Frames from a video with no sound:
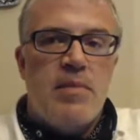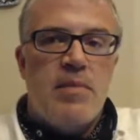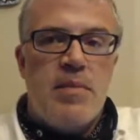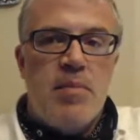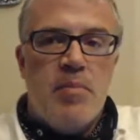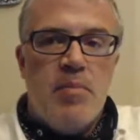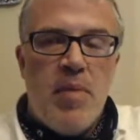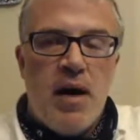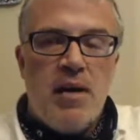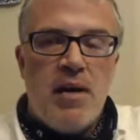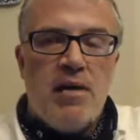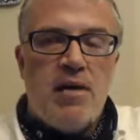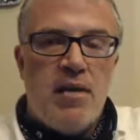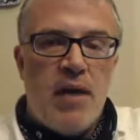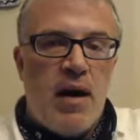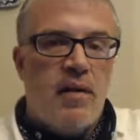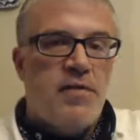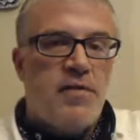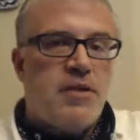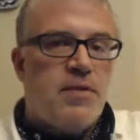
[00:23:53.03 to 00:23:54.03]
month
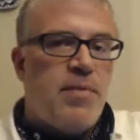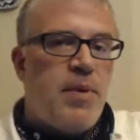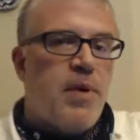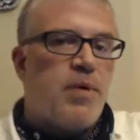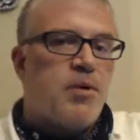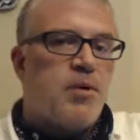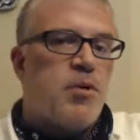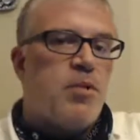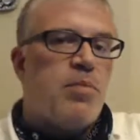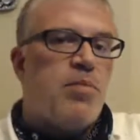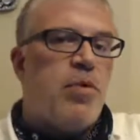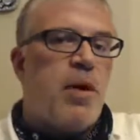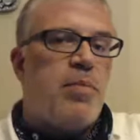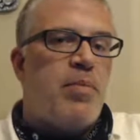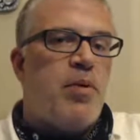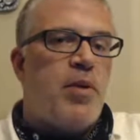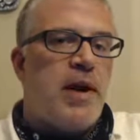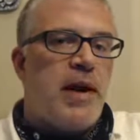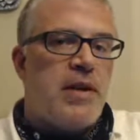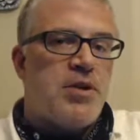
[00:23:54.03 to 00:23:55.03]
of spiritual
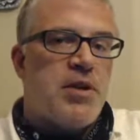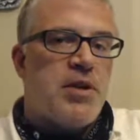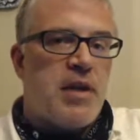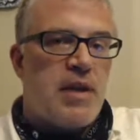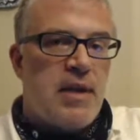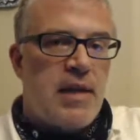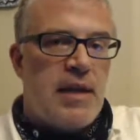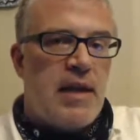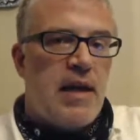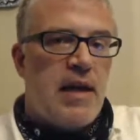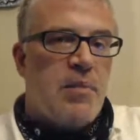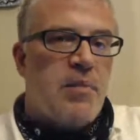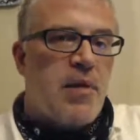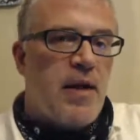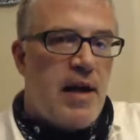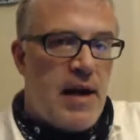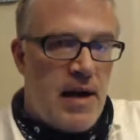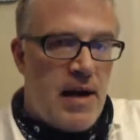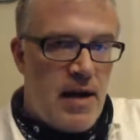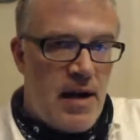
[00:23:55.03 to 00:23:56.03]
preparation leading up to the
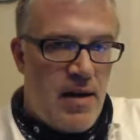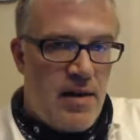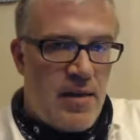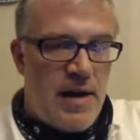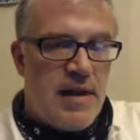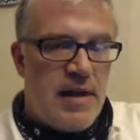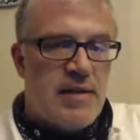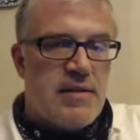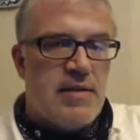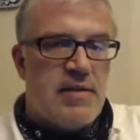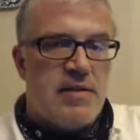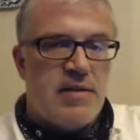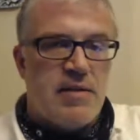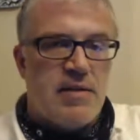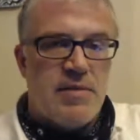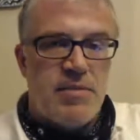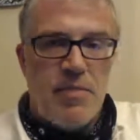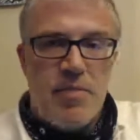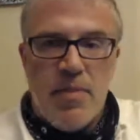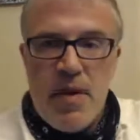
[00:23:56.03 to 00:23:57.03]
high holidays. This is
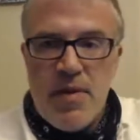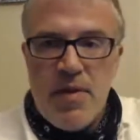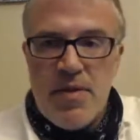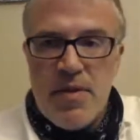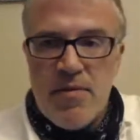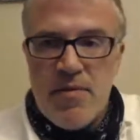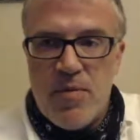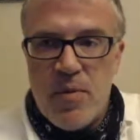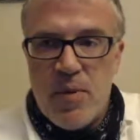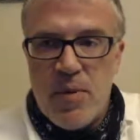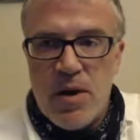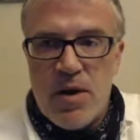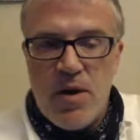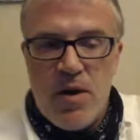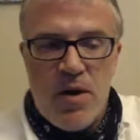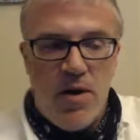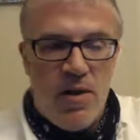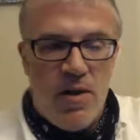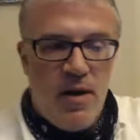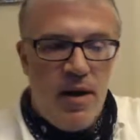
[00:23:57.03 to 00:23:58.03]
a month of what we
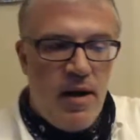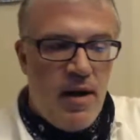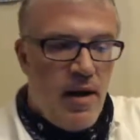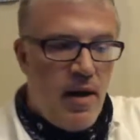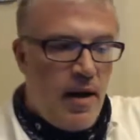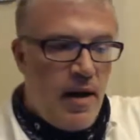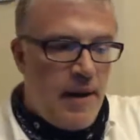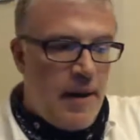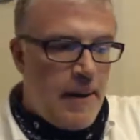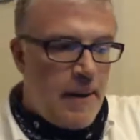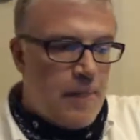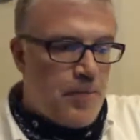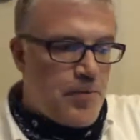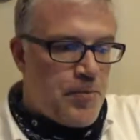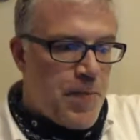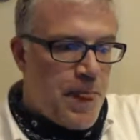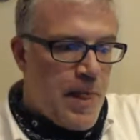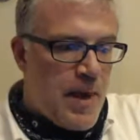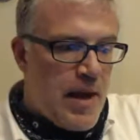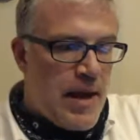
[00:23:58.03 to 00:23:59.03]
call
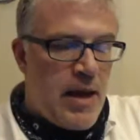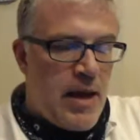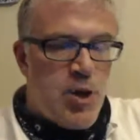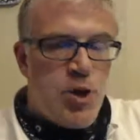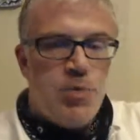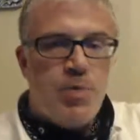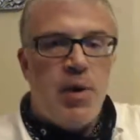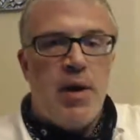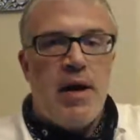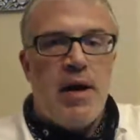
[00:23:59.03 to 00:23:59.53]
Heshbon